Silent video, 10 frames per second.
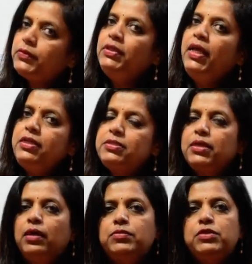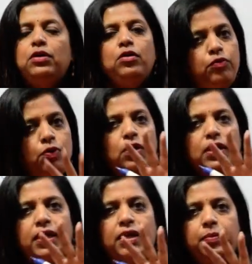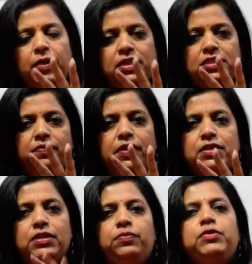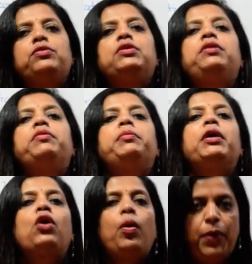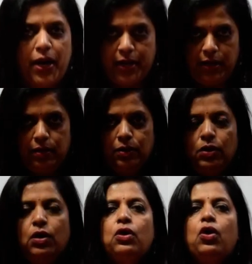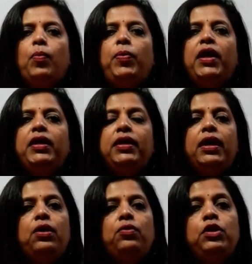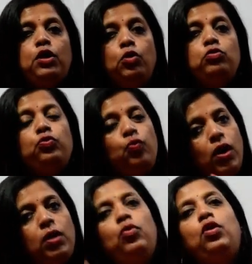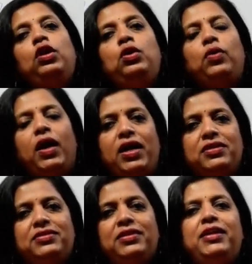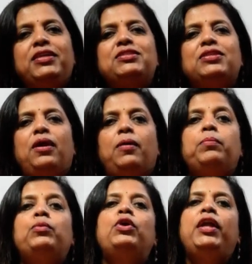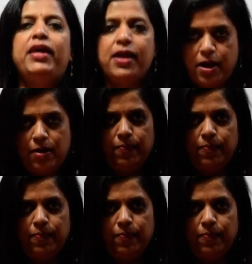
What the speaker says: Next comes 4 kingdom classification, which was given by Copeland. Copeland introduced one more new class, that is Monera,